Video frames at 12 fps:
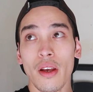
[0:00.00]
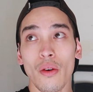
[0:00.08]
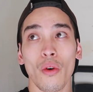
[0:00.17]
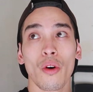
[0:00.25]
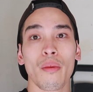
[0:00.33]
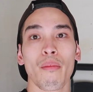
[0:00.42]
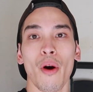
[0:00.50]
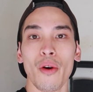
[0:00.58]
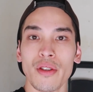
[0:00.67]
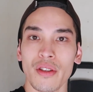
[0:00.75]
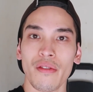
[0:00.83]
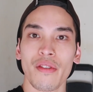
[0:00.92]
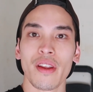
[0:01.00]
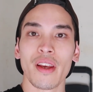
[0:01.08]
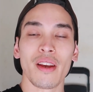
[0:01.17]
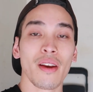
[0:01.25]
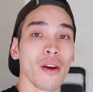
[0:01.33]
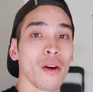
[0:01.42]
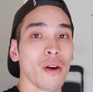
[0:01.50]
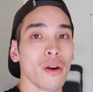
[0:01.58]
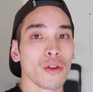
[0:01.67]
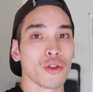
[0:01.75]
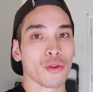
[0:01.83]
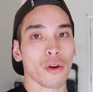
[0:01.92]
or most of the
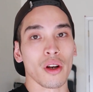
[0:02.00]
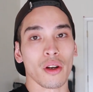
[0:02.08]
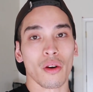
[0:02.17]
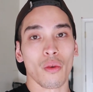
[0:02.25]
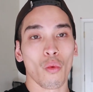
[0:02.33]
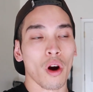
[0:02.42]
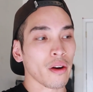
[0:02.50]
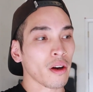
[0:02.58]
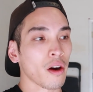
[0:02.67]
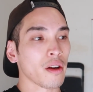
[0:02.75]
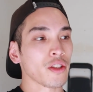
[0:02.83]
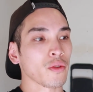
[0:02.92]
trunk wiring harness,